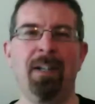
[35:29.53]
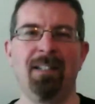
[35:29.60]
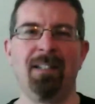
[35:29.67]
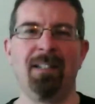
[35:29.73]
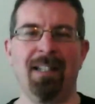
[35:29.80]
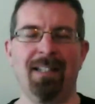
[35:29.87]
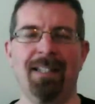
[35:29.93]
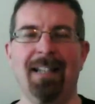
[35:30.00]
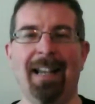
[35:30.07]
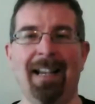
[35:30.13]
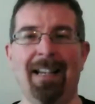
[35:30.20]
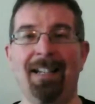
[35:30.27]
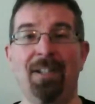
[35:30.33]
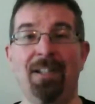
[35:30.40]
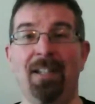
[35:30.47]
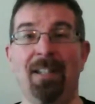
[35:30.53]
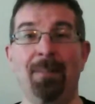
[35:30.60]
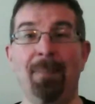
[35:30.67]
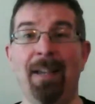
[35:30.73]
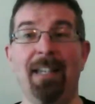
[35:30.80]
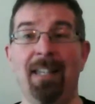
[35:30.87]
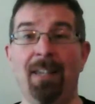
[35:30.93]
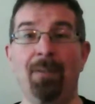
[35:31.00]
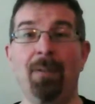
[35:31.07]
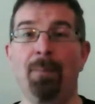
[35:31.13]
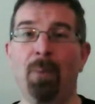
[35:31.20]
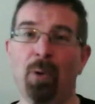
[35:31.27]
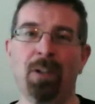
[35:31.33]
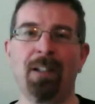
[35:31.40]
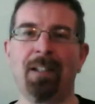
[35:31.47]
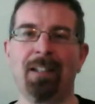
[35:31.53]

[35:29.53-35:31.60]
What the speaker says: doesn't actually make you immortal.